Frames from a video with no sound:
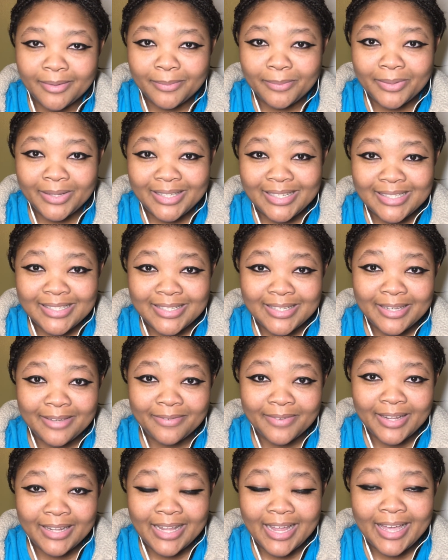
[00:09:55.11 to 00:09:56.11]
please
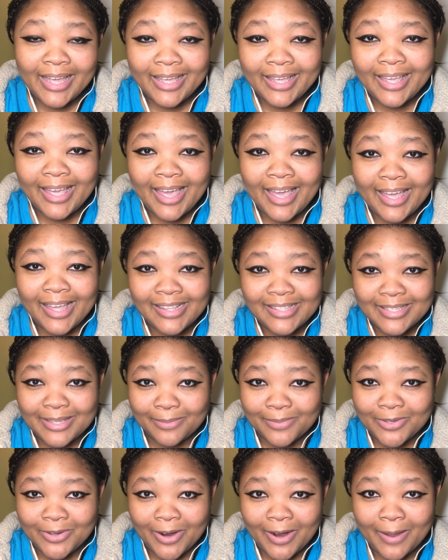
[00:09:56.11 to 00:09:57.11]
leave a like and
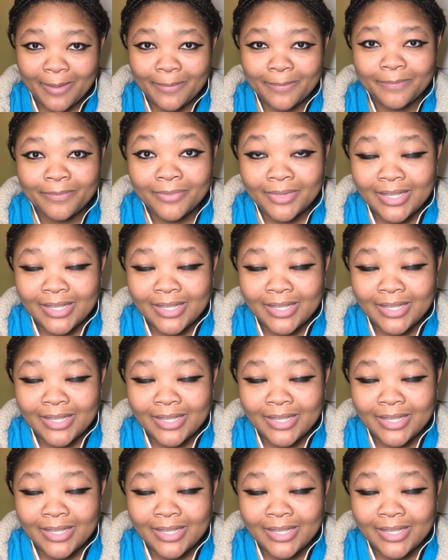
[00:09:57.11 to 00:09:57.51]
subscribe.